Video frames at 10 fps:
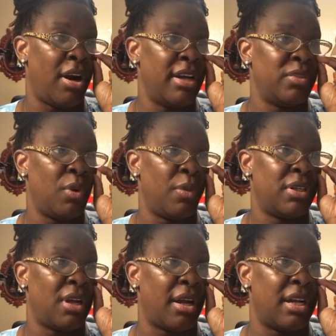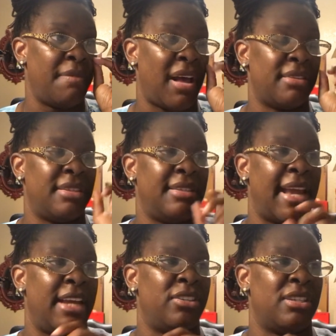So there are several
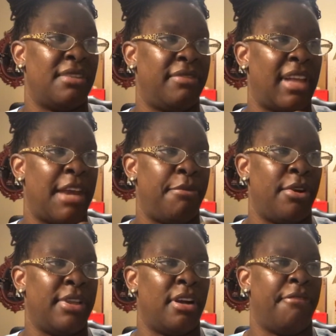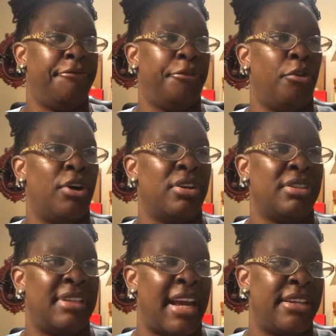parts when we're talking about stages of
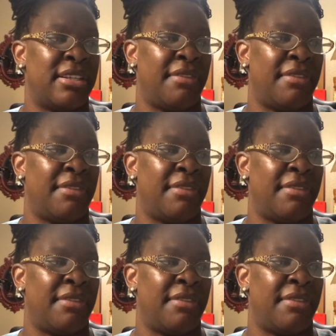labor.